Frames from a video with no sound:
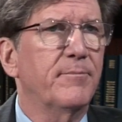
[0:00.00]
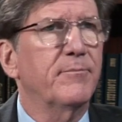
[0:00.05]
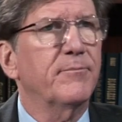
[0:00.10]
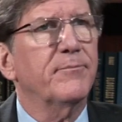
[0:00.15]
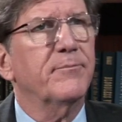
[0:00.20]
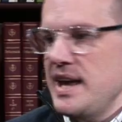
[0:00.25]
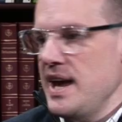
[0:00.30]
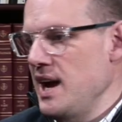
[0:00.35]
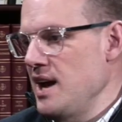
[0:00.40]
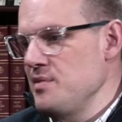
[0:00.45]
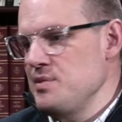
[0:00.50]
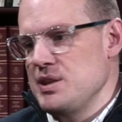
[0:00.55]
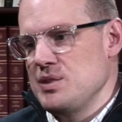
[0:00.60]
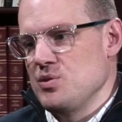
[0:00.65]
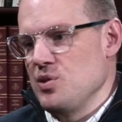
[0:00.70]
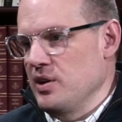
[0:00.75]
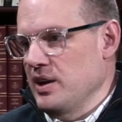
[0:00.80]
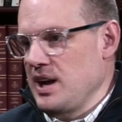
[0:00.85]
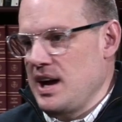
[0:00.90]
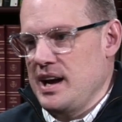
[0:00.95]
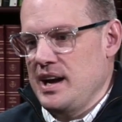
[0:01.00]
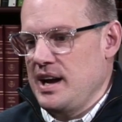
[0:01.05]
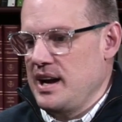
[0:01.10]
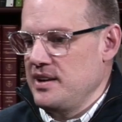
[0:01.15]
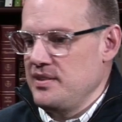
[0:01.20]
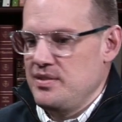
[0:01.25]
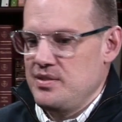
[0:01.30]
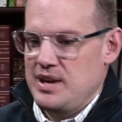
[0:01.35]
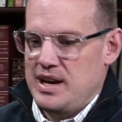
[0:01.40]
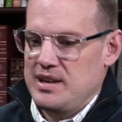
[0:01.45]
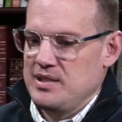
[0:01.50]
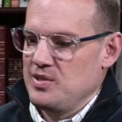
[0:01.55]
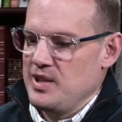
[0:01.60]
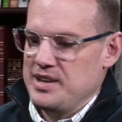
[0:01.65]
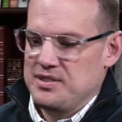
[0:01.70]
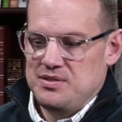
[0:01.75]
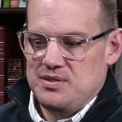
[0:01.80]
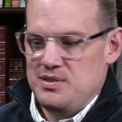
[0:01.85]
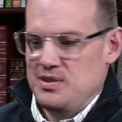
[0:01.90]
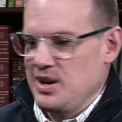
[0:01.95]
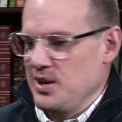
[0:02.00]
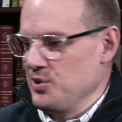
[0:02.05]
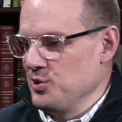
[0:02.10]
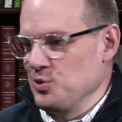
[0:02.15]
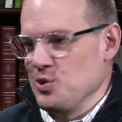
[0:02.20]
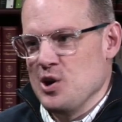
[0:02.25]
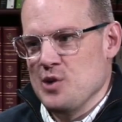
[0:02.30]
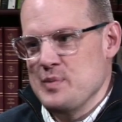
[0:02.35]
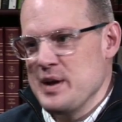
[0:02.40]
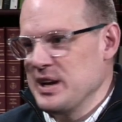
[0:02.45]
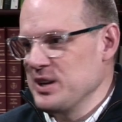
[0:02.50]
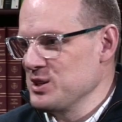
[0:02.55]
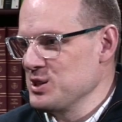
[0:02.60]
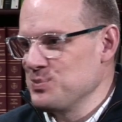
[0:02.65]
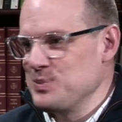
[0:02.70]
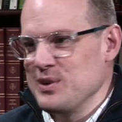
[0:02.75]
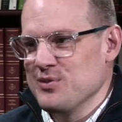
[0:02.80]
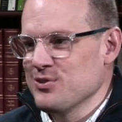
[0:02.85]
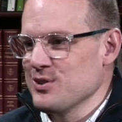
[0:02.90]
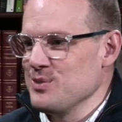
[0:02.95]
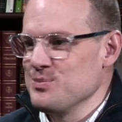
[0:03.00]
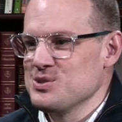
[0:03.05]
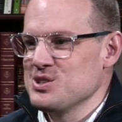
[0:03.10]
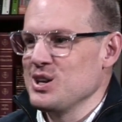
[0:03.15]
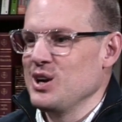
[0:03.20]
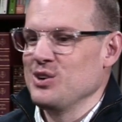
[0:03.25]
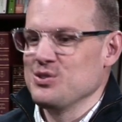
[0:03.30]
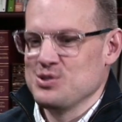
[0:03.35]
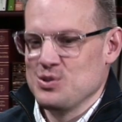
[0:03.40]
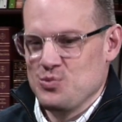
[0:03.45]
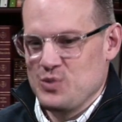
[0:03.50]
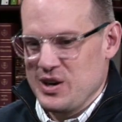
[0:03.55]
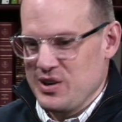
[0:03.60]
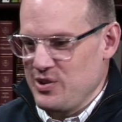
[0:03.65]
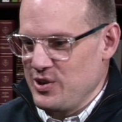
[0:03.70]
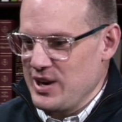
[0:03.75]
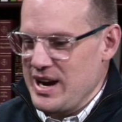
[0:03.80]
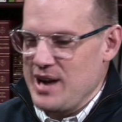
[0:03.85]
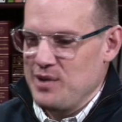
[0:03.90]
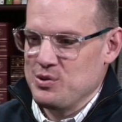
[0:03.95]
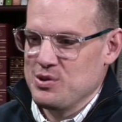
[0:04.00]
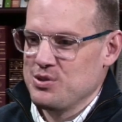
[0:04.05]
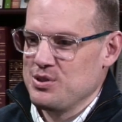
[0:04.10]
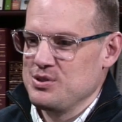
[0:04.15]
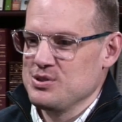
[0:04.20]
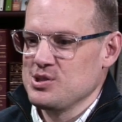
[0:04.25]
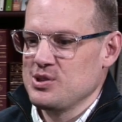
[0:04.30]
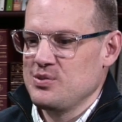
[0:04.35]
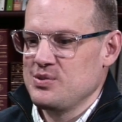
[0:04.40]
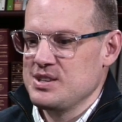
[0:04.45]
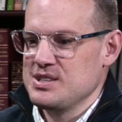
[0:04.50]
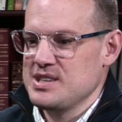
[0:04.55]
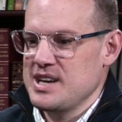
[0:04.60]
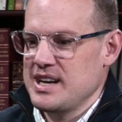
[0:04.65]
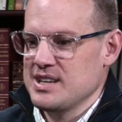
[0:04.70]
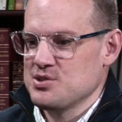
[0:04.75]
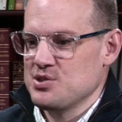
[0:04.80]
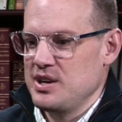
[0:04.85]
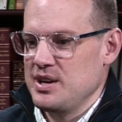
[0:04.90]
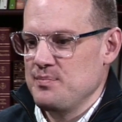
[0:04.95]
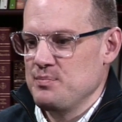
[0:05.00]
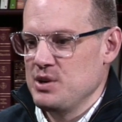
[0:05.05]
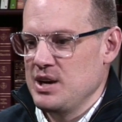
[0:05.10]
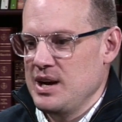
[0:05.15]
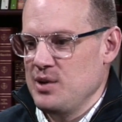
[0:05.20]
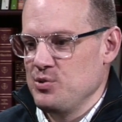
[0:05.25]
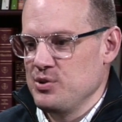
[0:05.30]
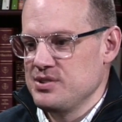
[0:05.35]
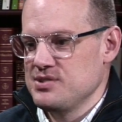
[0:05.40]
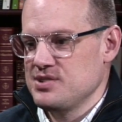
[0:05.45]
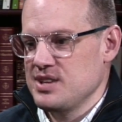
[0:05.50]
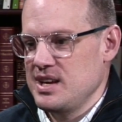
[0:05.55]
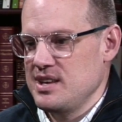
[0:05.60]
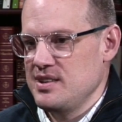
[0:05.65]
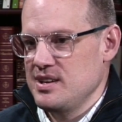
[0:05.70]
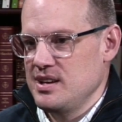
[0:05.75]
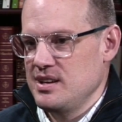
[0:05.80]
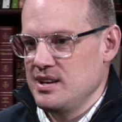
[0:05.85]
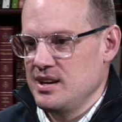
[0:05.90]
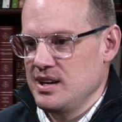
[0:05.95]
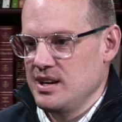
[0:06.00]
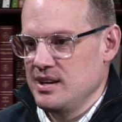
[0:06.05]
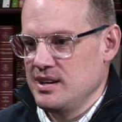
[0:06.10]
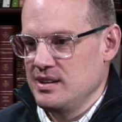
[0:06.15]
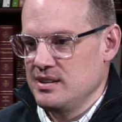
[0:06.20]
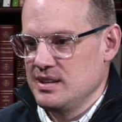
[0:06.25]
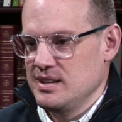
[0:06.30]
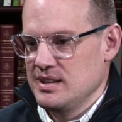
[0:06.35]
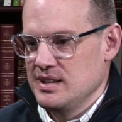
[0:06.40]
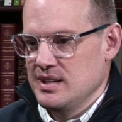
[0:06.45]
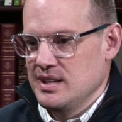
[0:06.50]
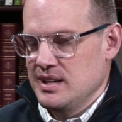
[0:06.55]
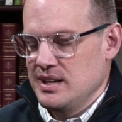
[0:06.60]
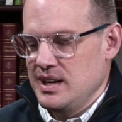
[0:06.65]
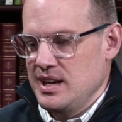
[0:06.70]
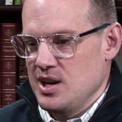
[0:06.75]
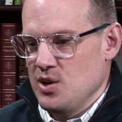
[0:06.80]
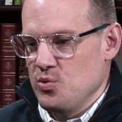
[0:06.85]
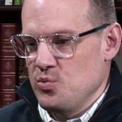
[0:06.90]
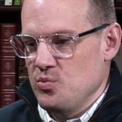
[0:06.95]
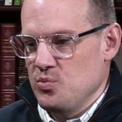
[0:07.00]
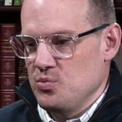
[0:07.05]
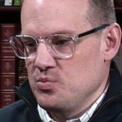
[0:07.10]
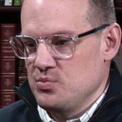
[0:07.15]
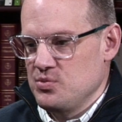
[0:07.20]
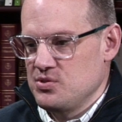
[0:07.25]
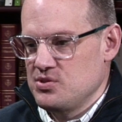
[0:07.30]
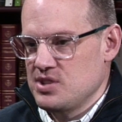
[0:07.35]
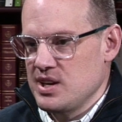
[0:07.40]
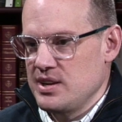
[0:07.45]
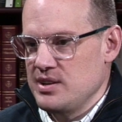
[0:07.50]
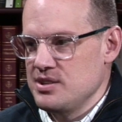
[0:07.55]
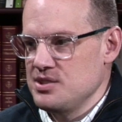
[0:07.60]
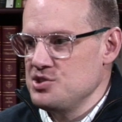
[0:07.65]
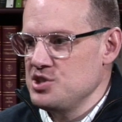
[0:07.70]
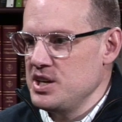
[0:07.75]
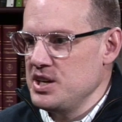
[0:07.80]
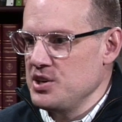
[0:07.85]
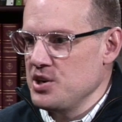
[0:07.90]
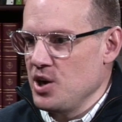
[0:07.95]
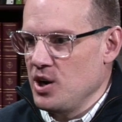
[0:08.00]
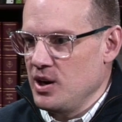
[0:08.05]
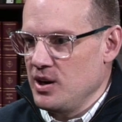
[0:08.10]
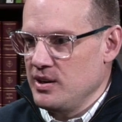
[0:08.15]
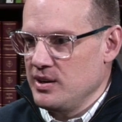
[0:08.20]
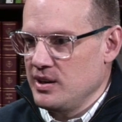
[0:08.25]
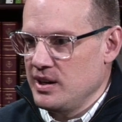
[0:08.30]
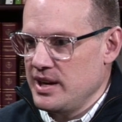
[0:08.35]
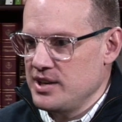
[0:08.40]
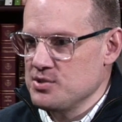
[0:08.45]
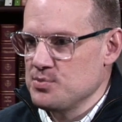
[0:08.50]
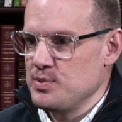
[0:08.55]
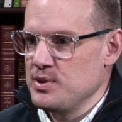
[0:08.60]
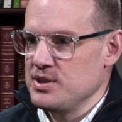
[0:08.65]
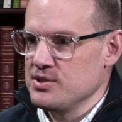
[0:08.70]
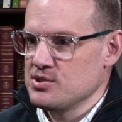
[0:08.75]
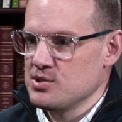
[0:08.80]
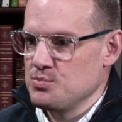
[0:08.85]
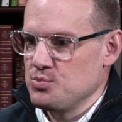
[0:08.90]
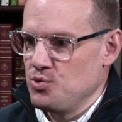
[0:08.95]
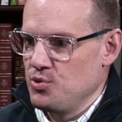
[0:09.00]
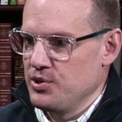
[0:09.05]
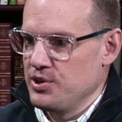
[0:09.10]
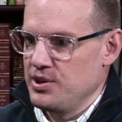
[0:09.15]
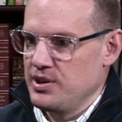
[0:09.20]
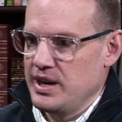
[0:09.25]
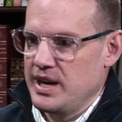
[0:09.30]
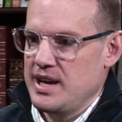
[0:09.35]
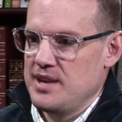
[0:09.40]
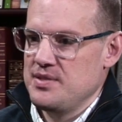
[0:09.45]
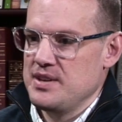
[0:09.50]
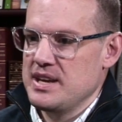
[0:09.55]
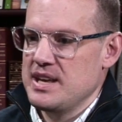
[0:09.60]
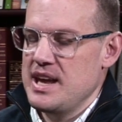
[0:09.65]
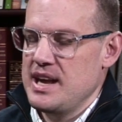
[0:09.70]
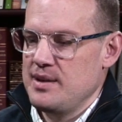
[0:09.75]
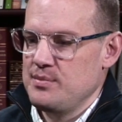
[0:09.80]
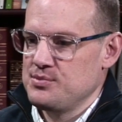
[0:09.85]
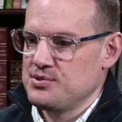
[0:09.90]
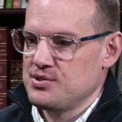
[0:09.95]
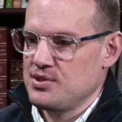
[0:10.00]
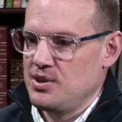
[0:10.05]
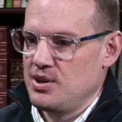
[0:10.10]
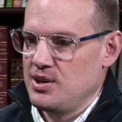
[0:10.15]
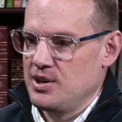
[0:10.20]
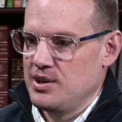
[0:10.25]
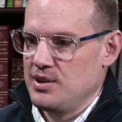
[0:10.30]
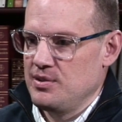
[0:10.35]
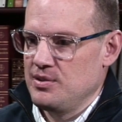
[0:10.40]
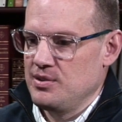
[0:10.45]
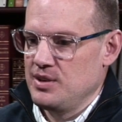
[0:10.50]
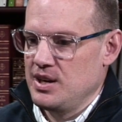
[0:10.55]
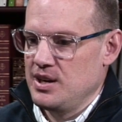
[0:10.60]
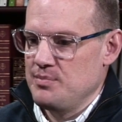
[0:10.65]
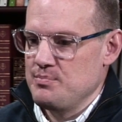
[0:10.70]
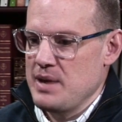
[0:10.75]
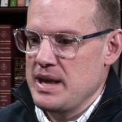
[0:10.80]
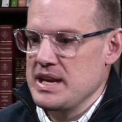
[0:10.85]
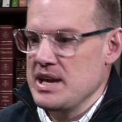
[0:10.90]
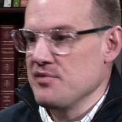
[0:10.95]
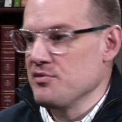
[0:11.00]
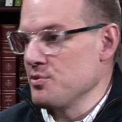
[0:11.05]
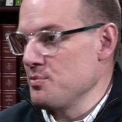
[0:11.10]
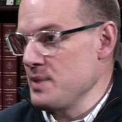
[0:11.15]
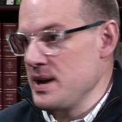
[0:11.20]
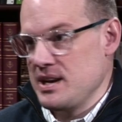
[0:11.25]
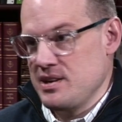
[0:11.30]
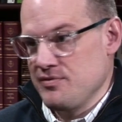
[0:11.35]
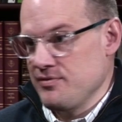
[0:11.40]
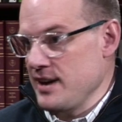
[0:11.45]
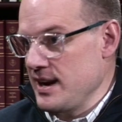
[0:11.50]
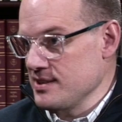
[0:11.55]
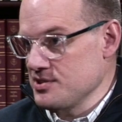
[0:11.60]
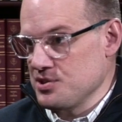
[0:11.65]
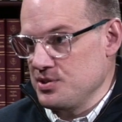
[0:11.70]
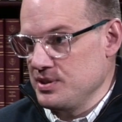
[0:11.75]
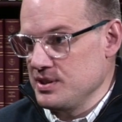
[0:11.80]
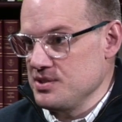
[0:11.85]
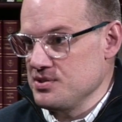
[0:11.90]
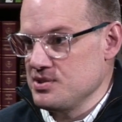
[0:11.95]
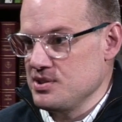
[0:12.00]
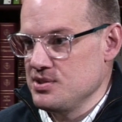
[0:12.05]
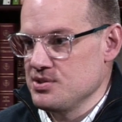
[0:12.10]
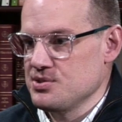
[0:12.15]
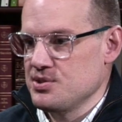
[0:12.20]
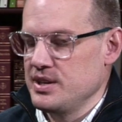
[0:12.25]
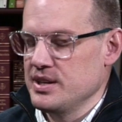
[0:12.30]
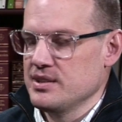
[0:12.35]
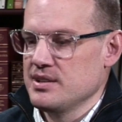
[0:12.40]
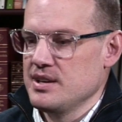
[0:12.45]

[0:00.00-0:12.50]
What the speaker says: Yeah, I mean, look, I let other lawmakers speak for themselves and where they're at with the tax rate, but I would say that, Senator Gene Yaw has been a supporter. Again, the games are, many of them are manufactured in his district.